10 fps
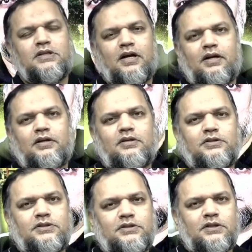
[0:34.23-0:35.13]
in
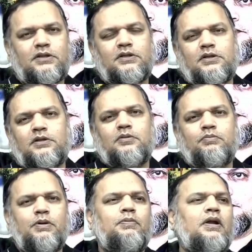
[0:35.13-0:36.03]
IITs?
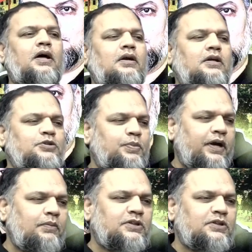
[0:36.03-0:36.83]
People are spreading